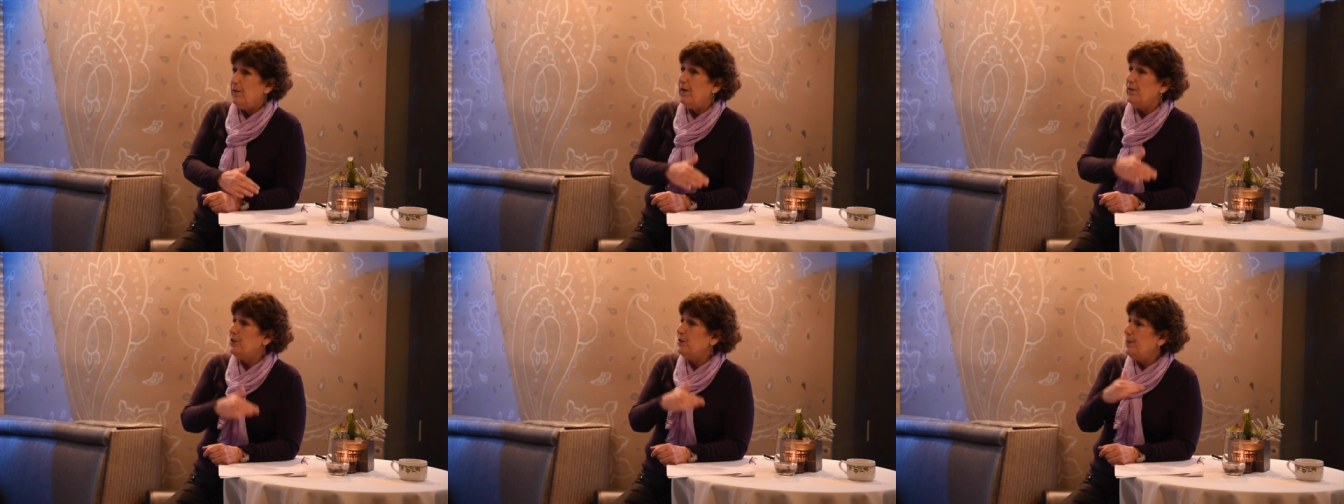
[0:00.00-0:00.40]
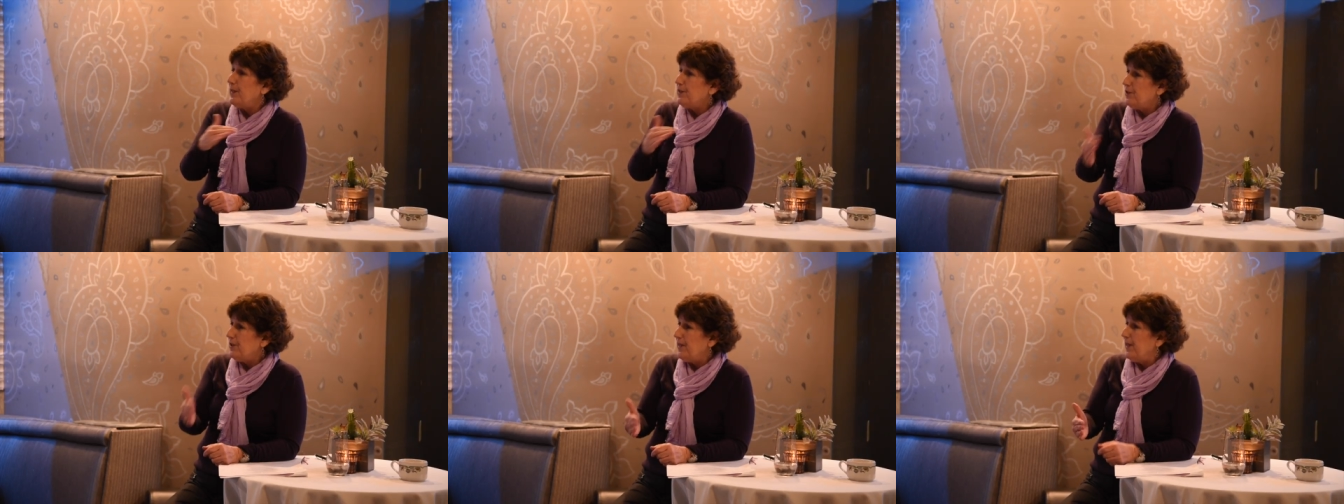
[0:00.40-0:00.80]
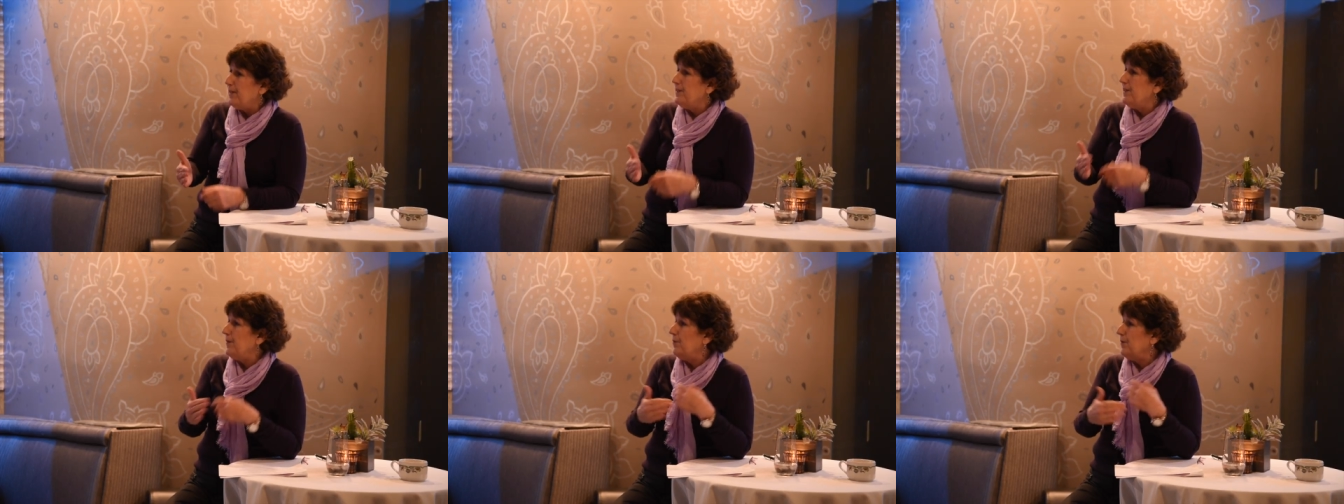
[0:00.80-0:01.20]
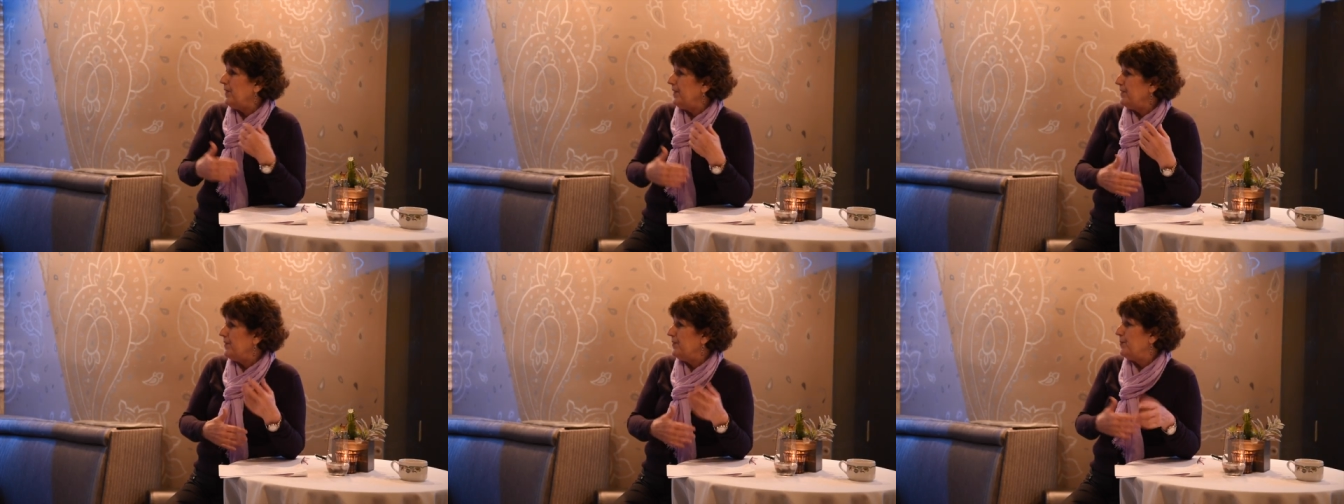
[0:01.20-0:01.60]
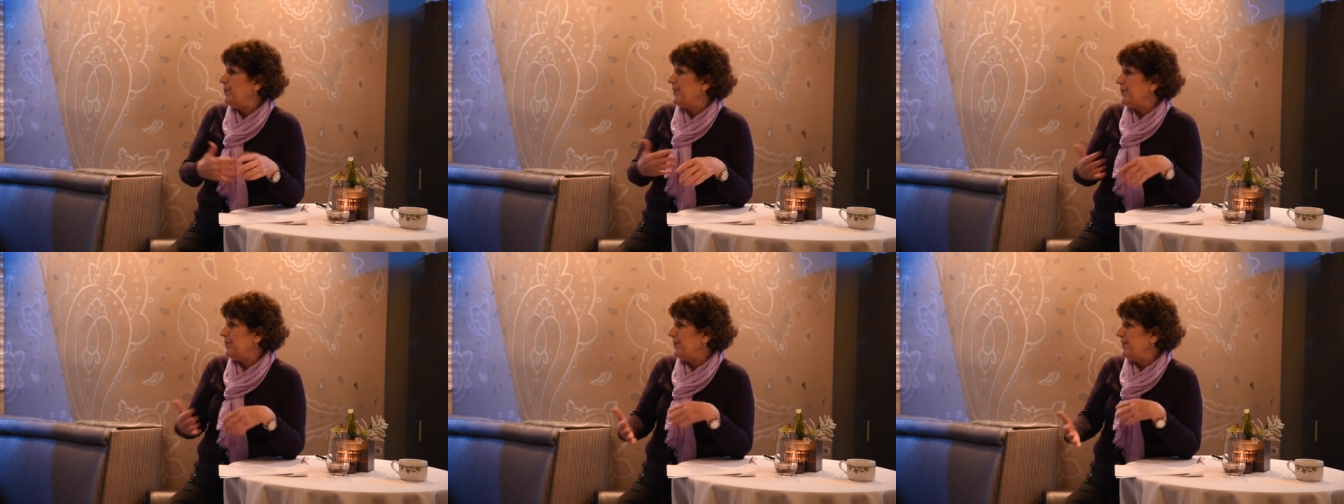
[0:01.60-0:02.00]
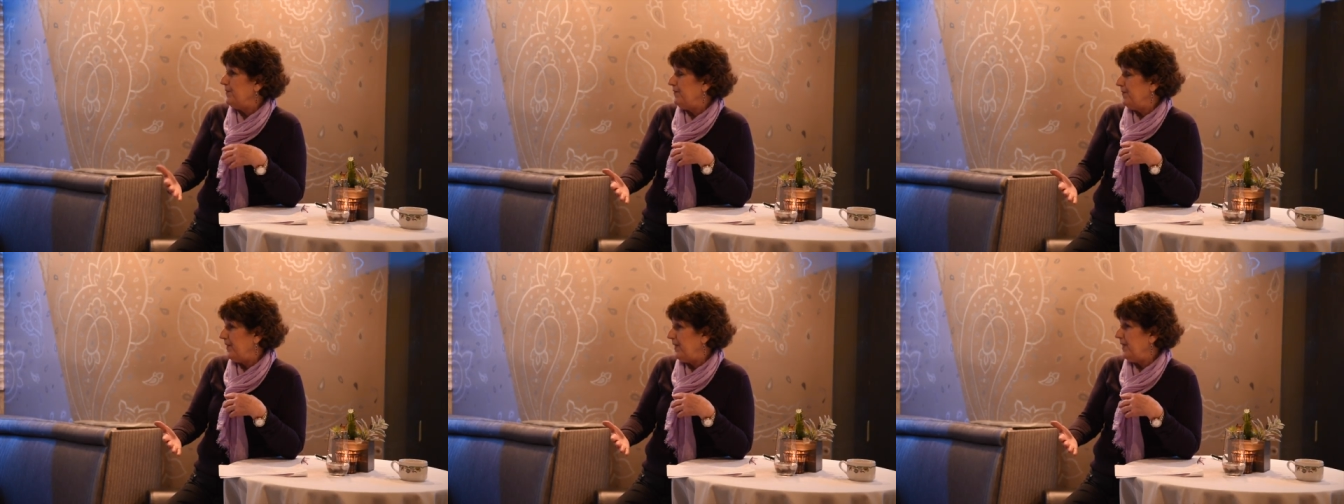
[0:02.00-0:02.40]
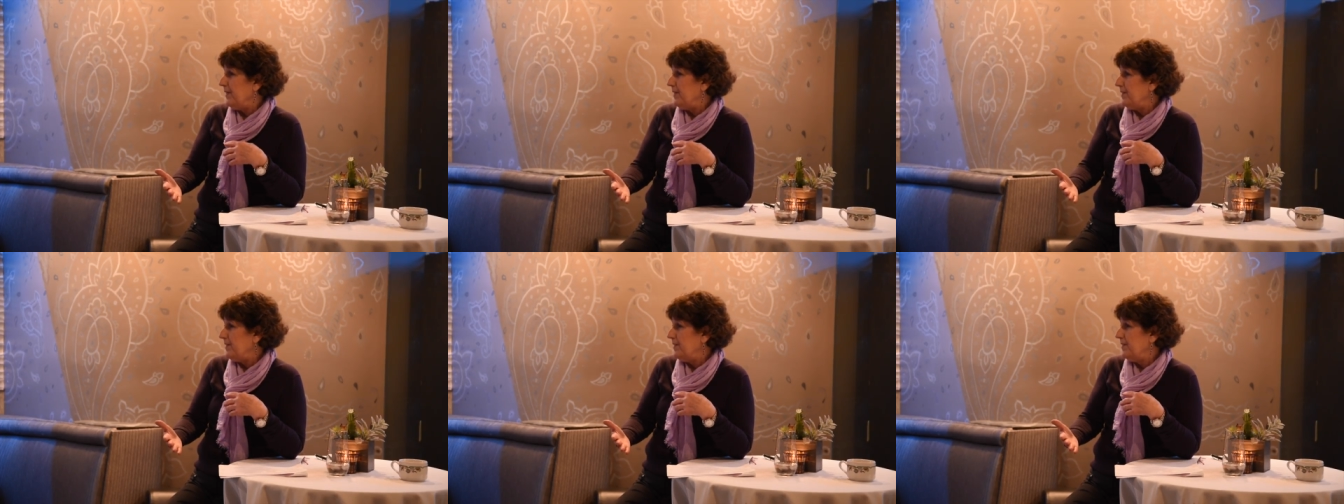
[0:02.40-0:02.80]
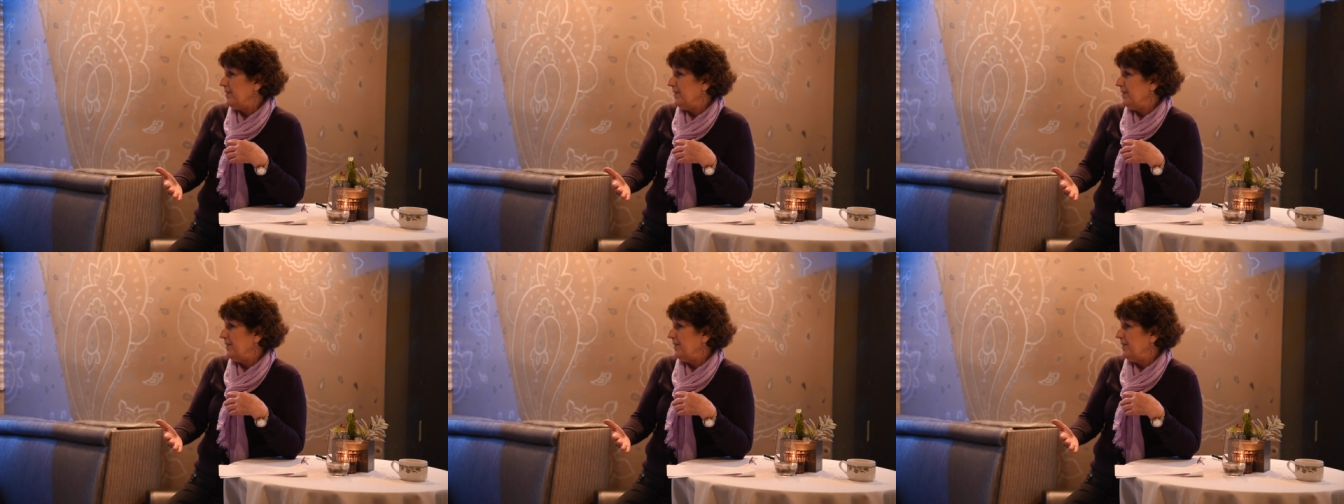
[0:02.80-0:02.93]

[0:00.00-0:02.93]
especially as they relate to specialty finance.